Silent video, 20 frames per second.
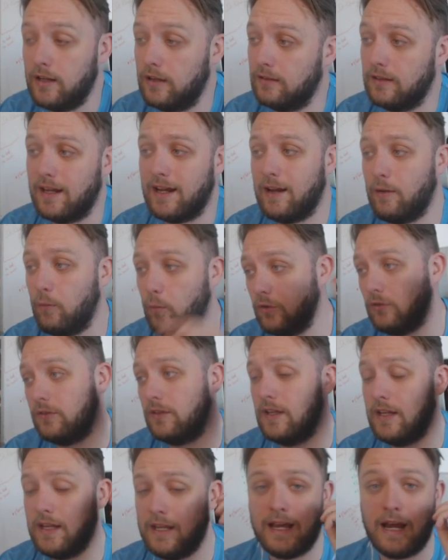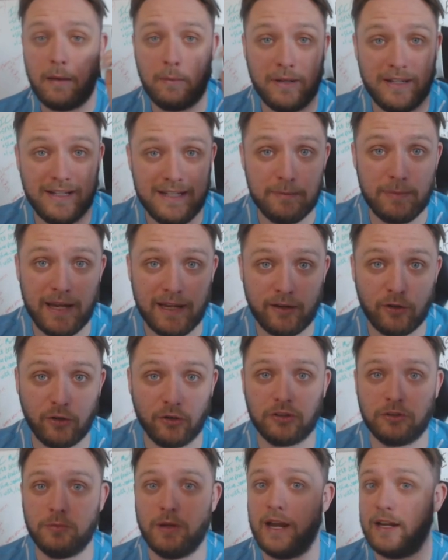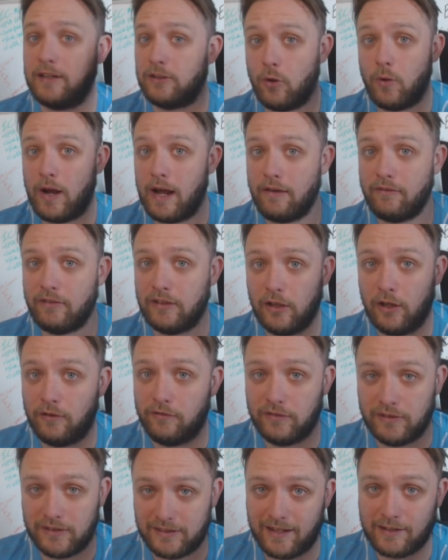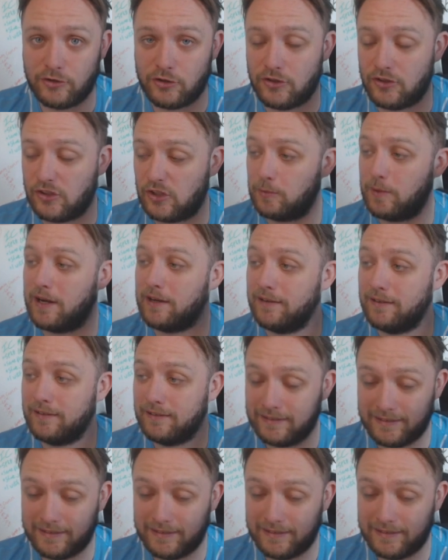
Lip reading: And I'm an eBay customer. I don't have a lot of attention span.